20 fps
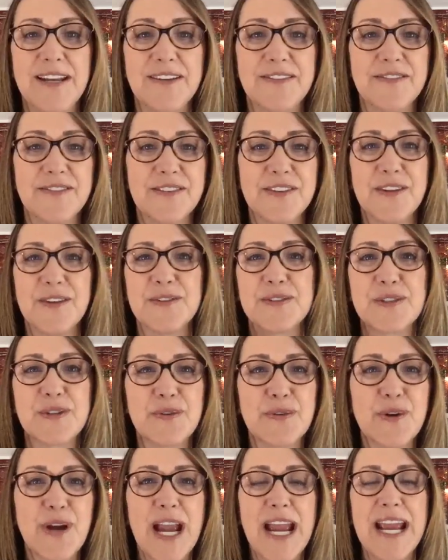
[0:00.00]
for those
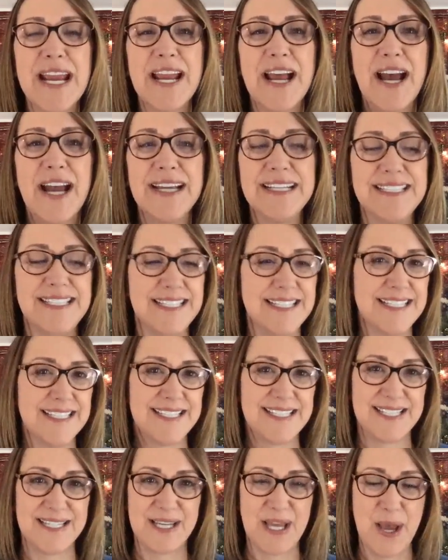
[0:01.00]
great
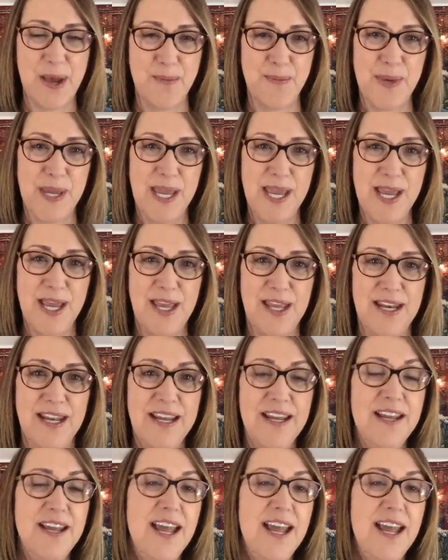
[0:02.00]
ideas to come in.